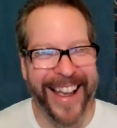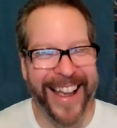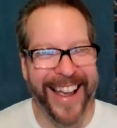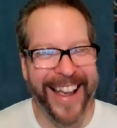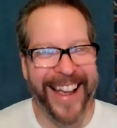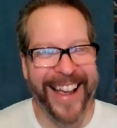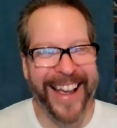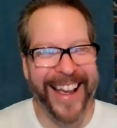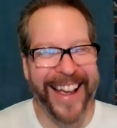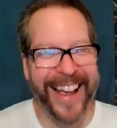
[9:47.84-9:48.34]

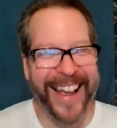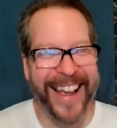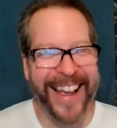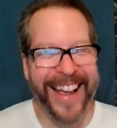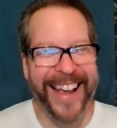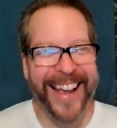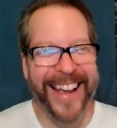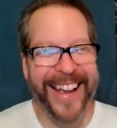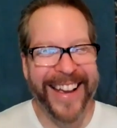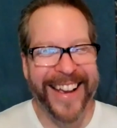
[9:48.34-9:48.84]

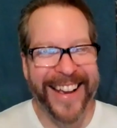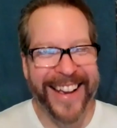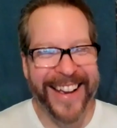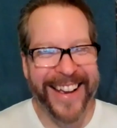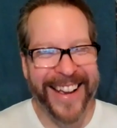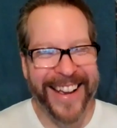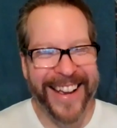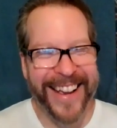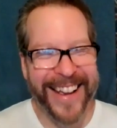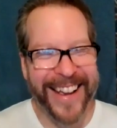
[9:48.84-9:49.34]

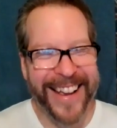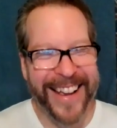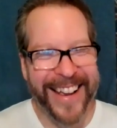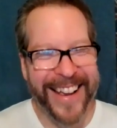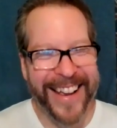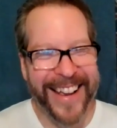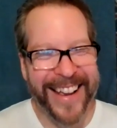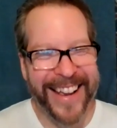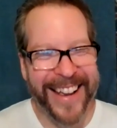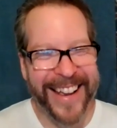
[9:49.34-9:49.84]

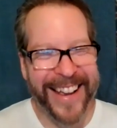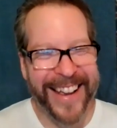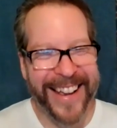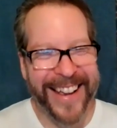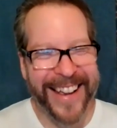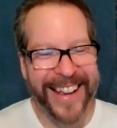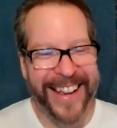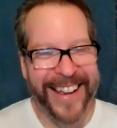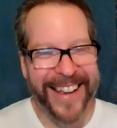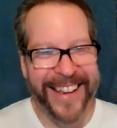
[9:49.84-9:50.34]

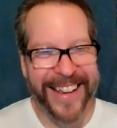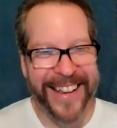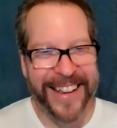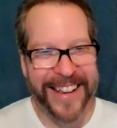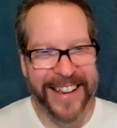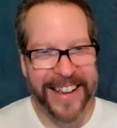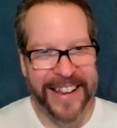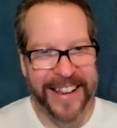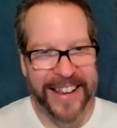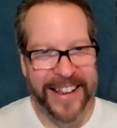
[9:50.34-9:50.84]

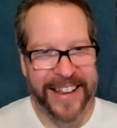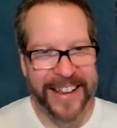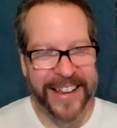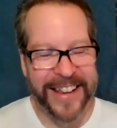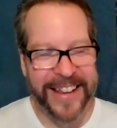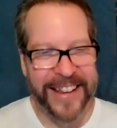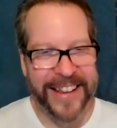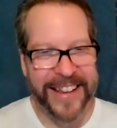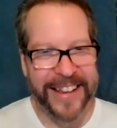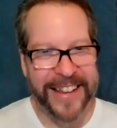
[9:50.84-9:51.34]

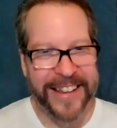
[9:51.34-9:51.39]
(not speaking)